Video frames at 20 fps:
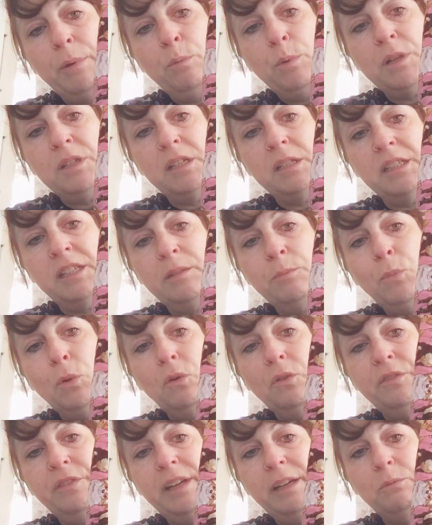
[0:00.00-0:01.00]
but once the
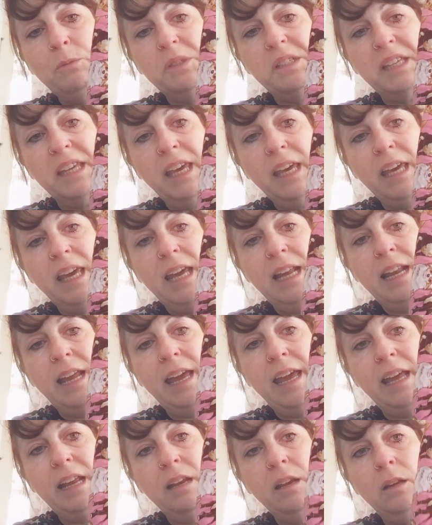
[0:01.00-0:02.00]
morphine was kicking
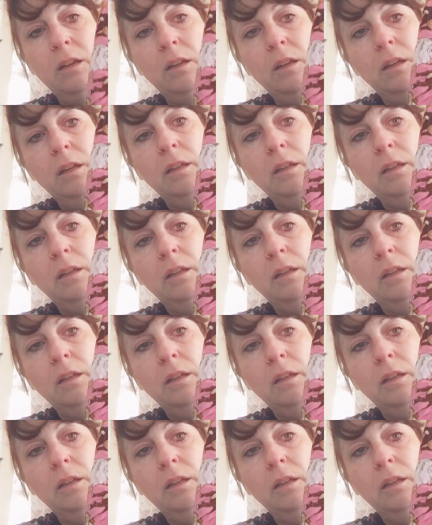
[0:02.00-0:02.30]
in,